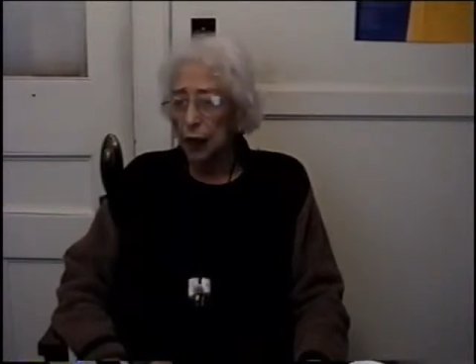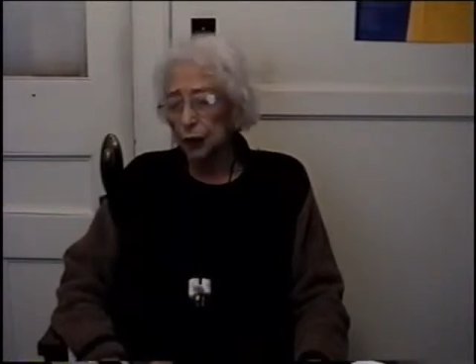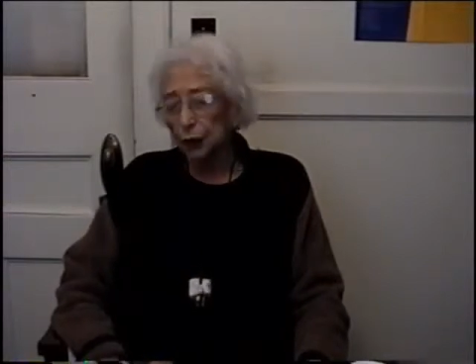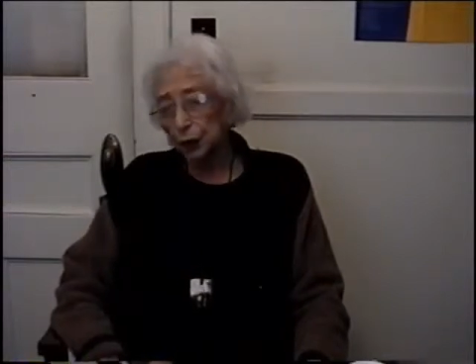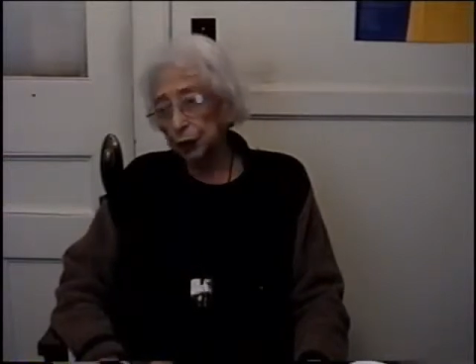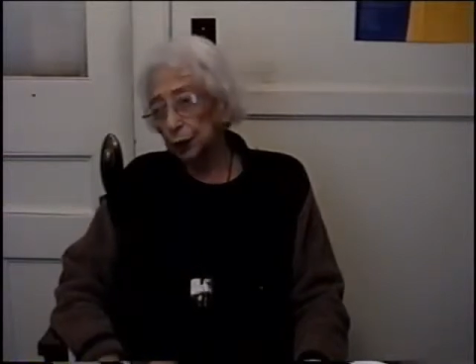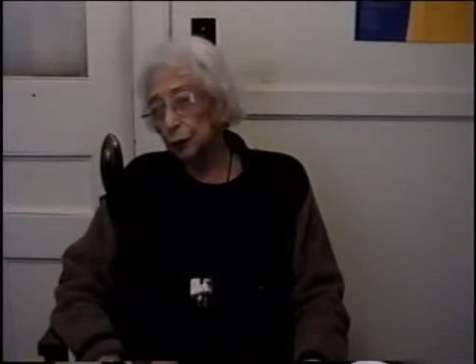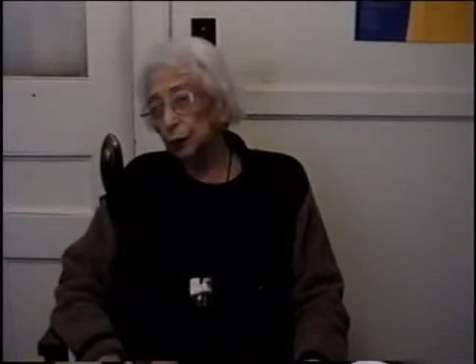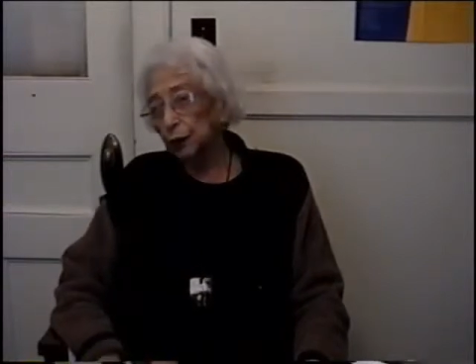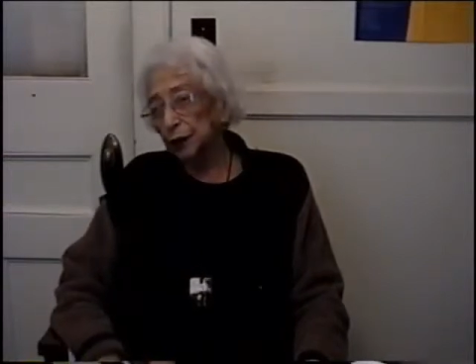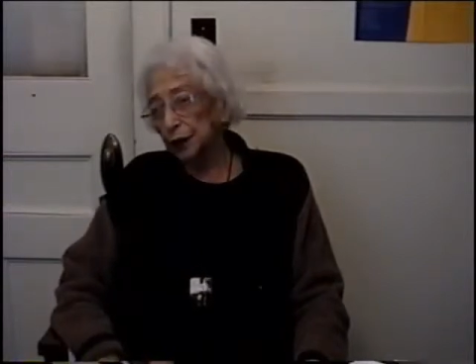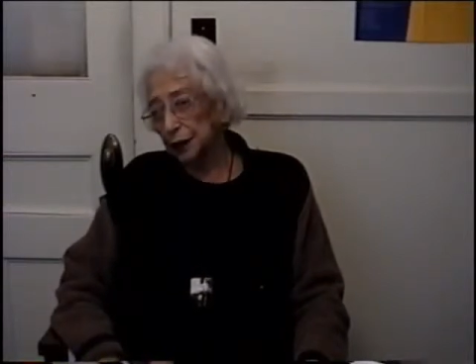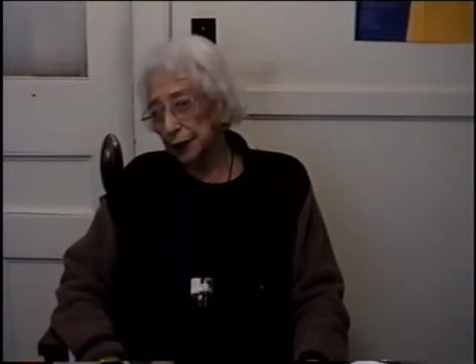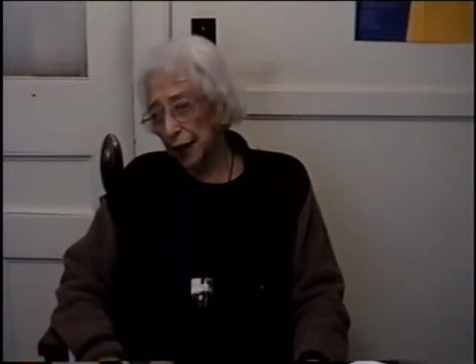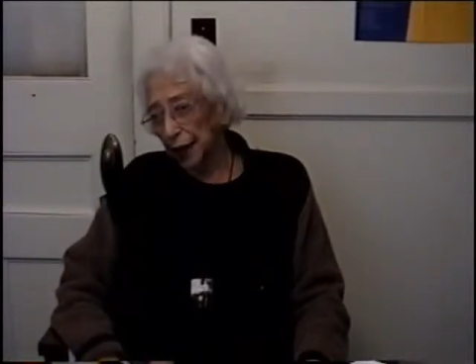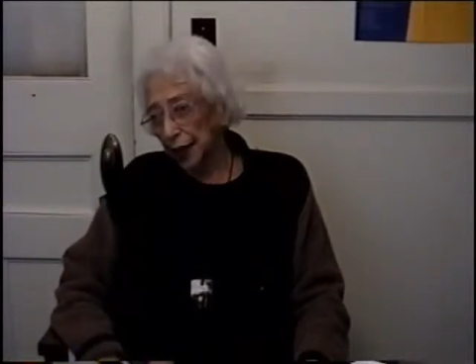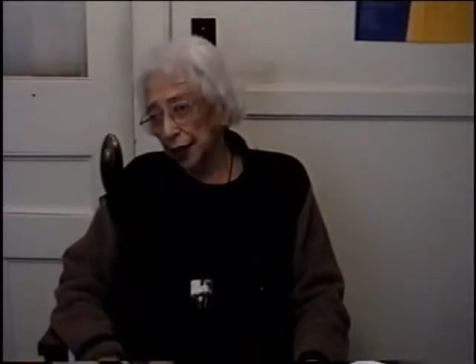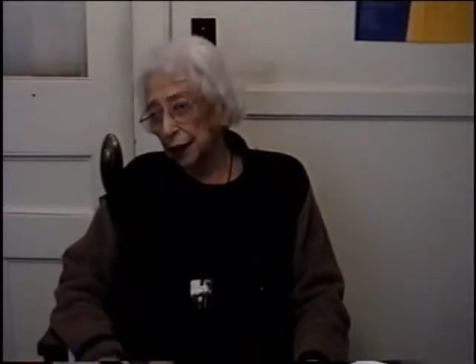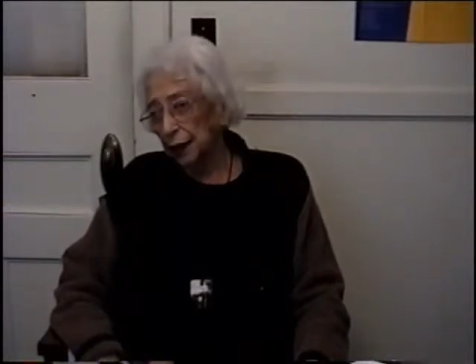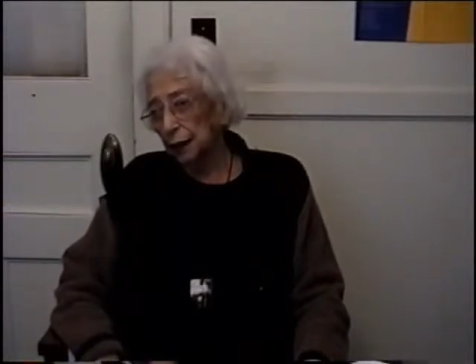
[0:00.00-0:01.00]
She was
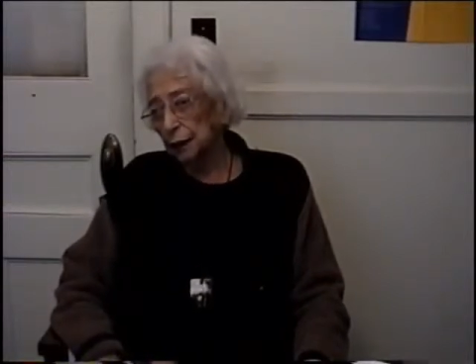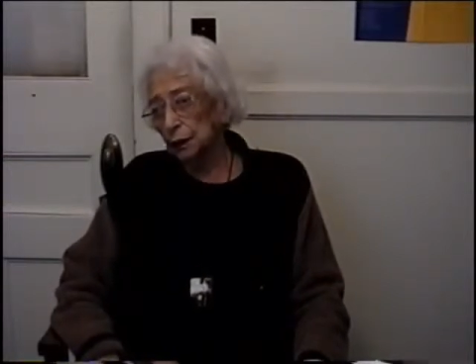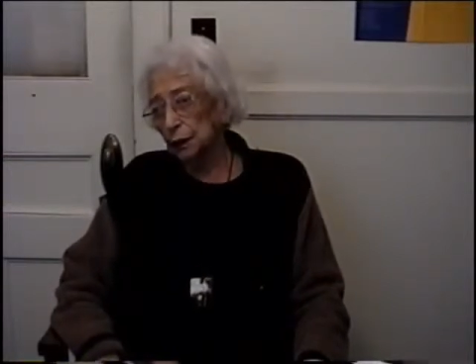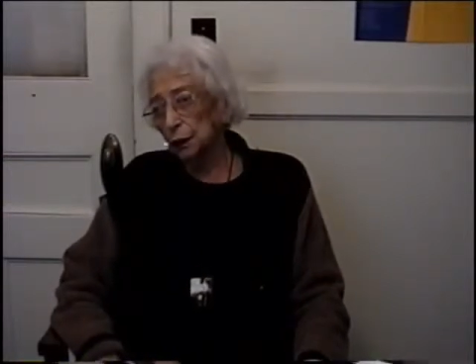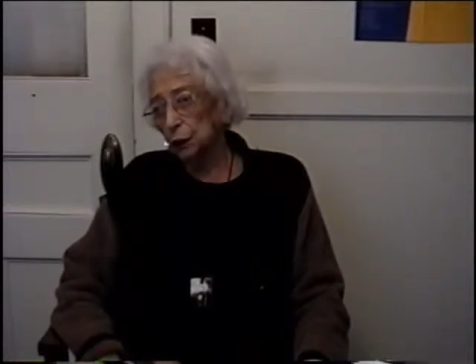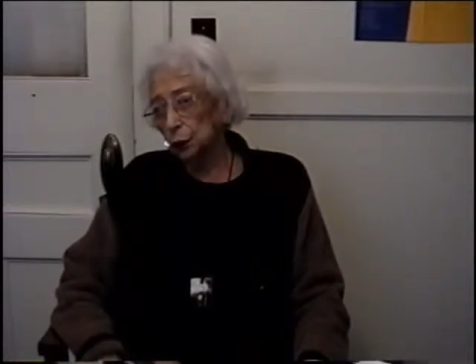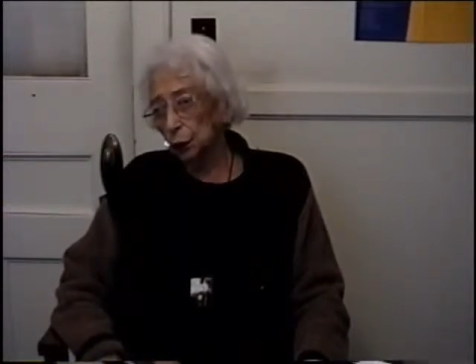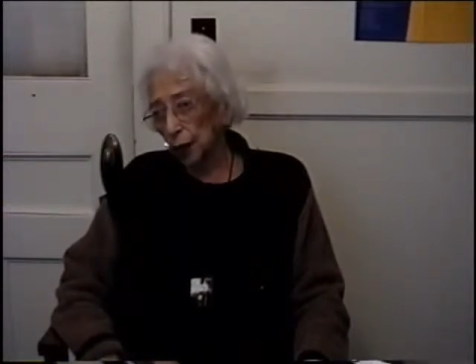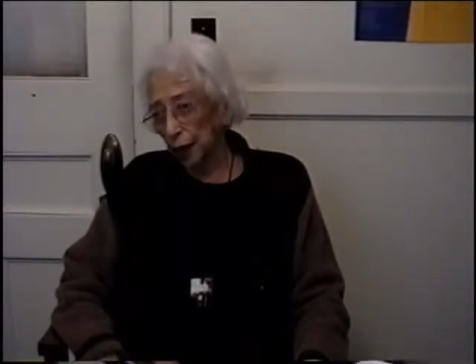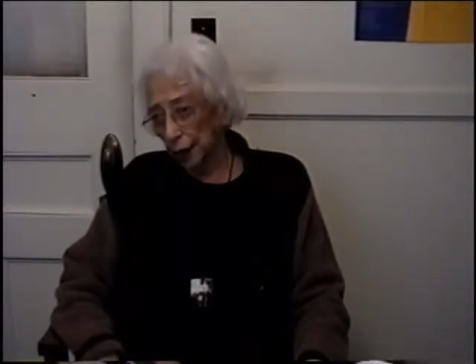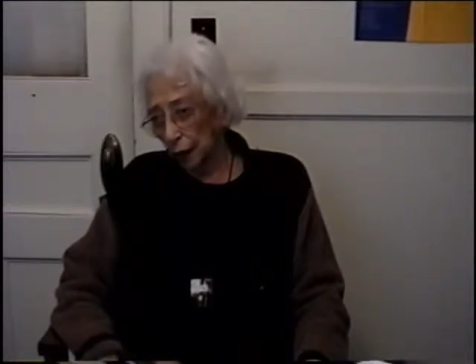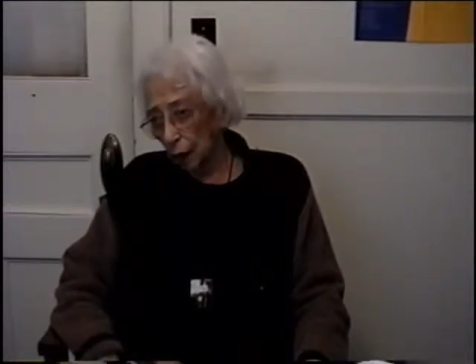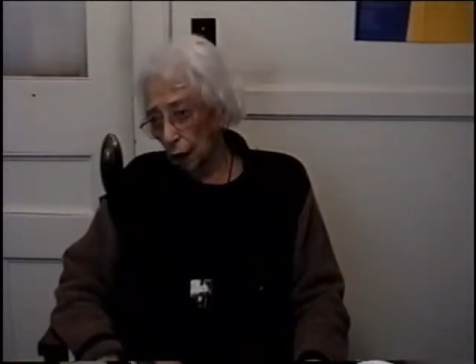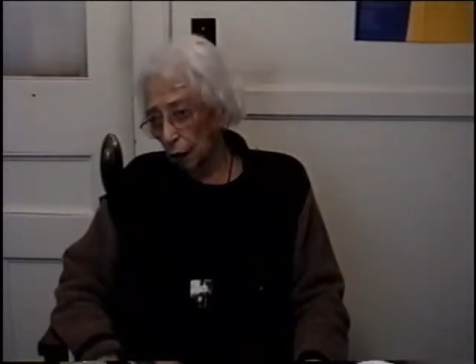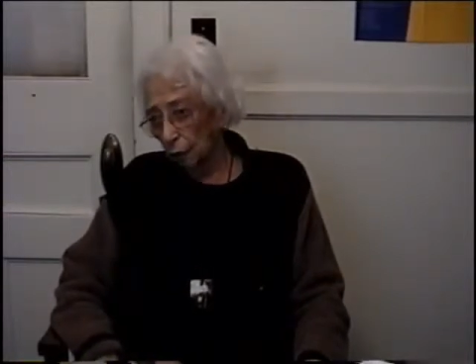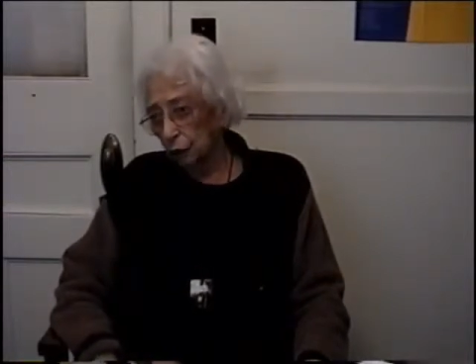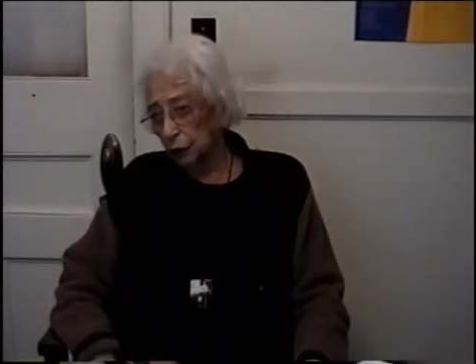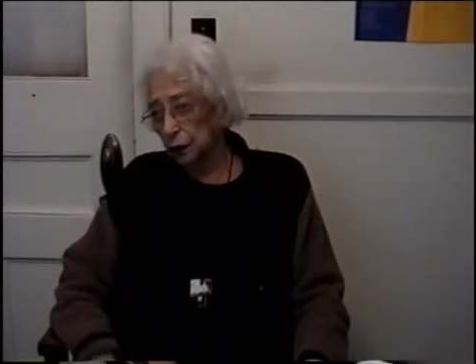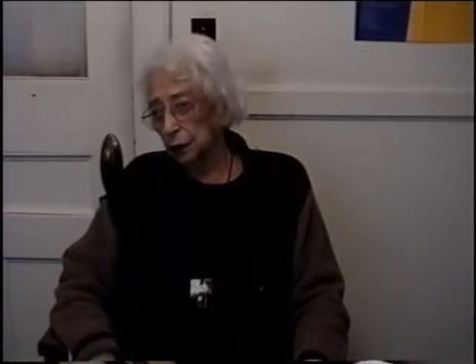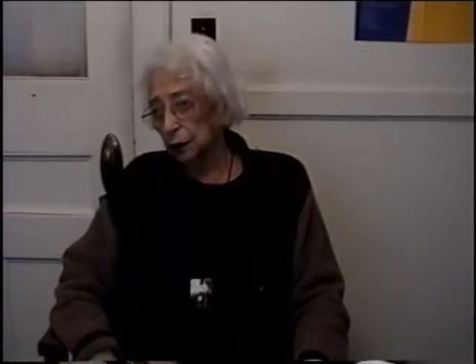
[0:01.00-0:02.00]
the head WAC
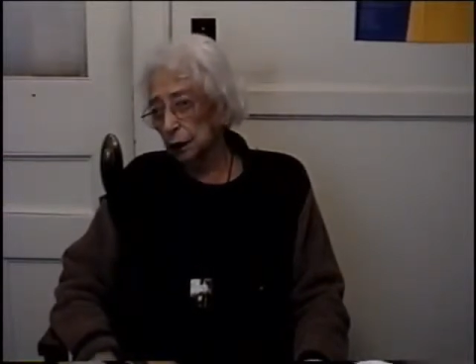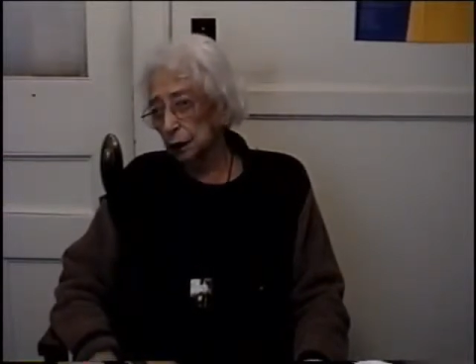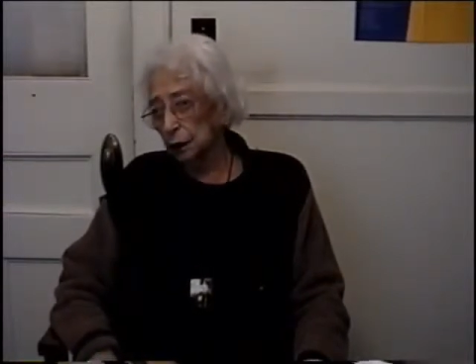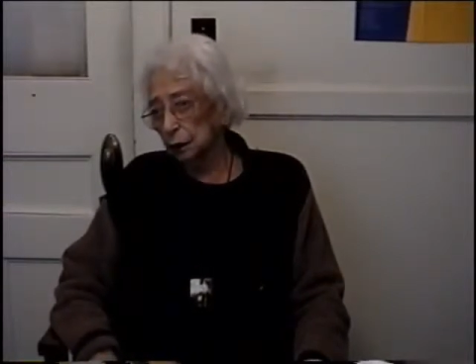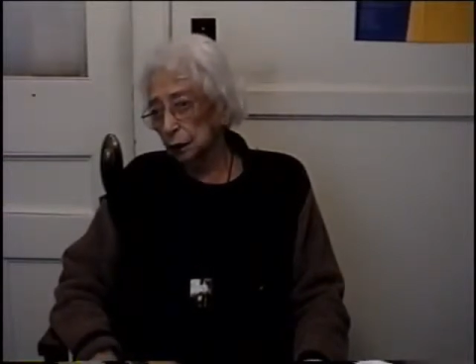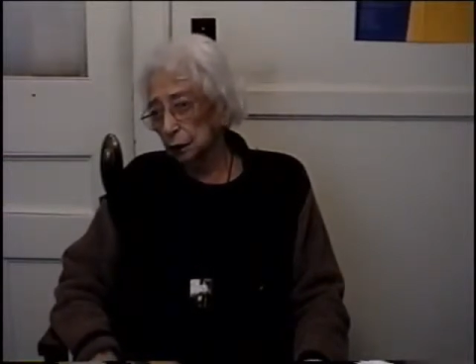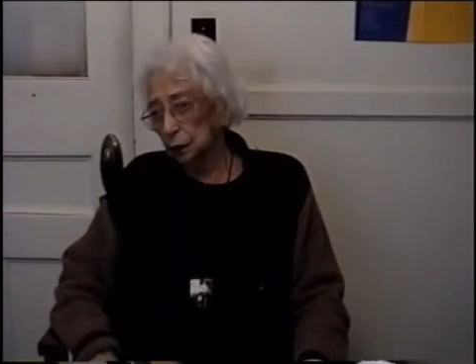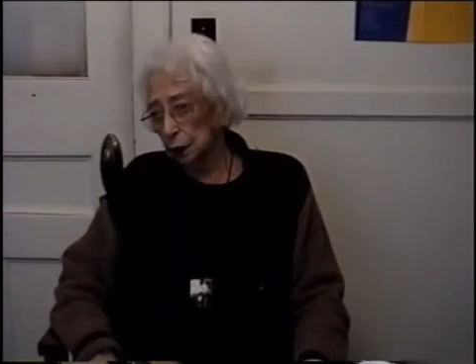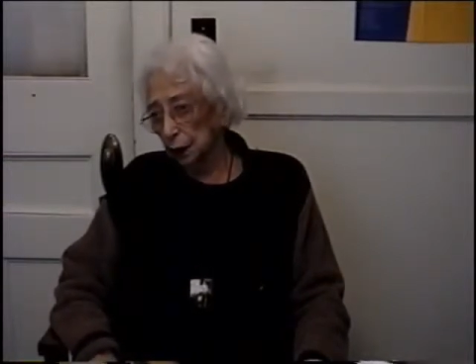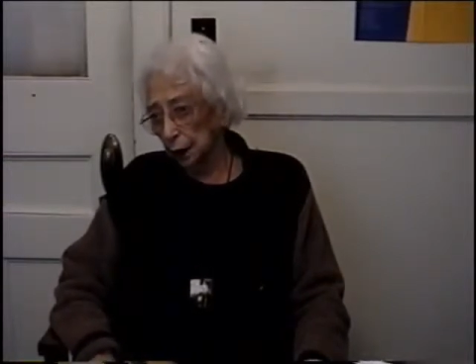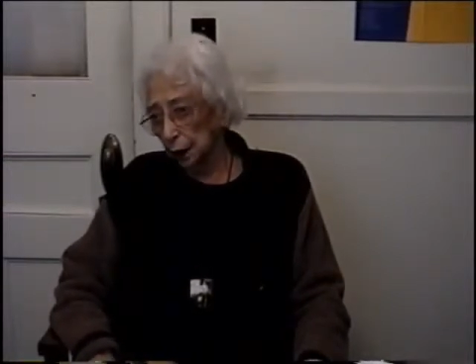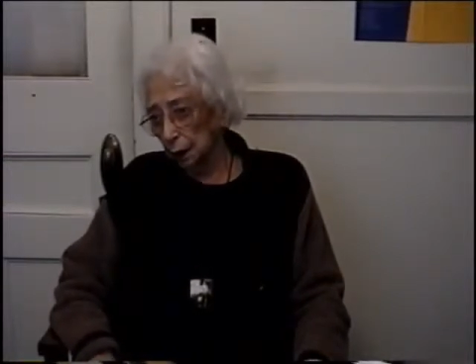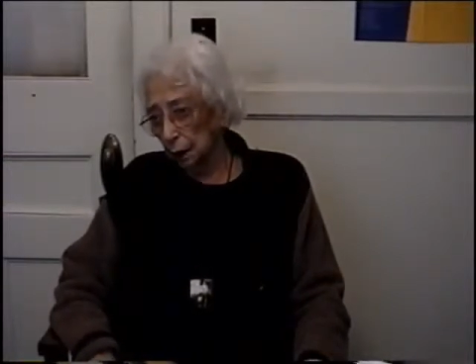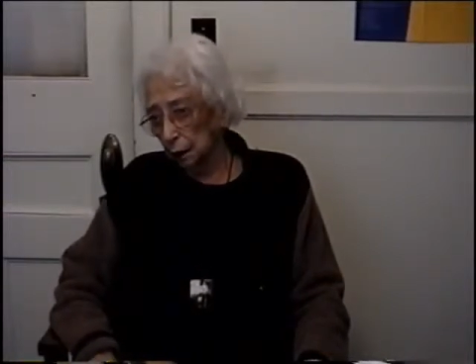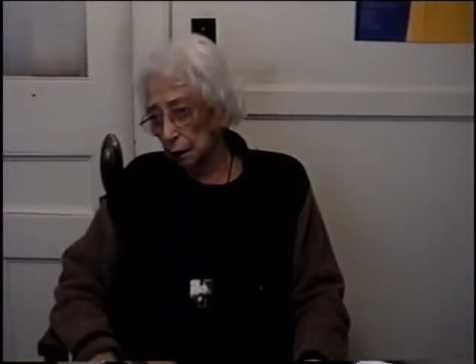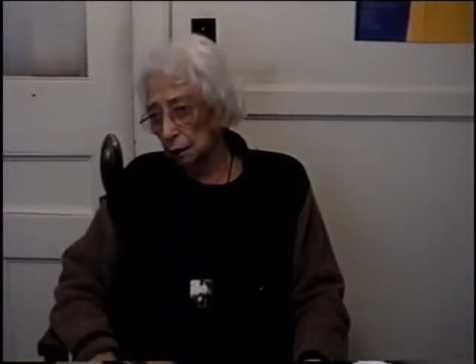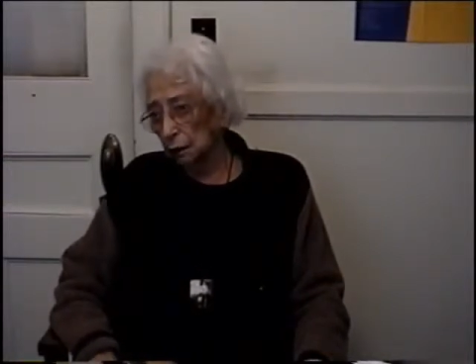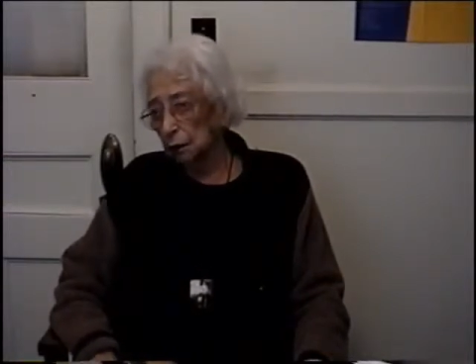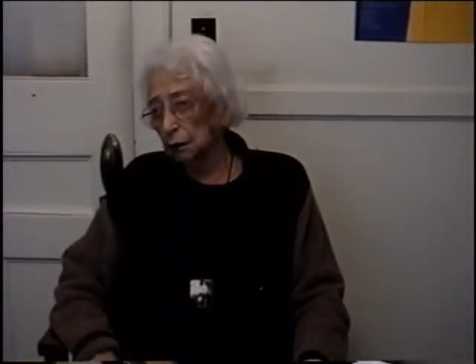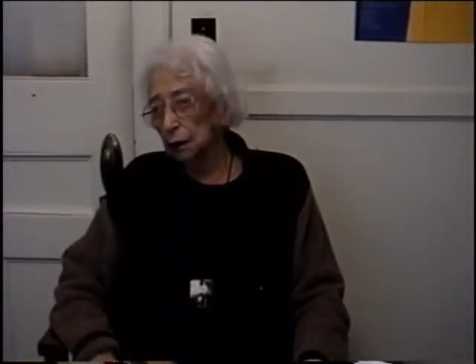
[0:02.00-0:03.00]
officer
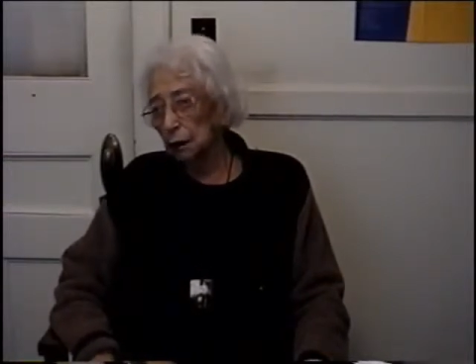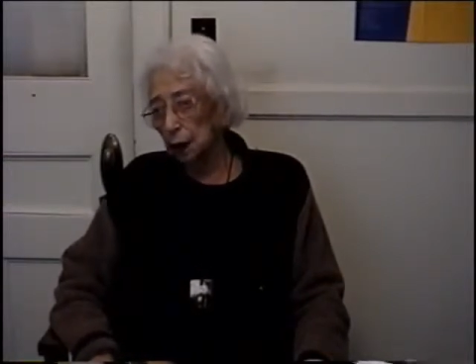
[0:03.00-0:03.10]
in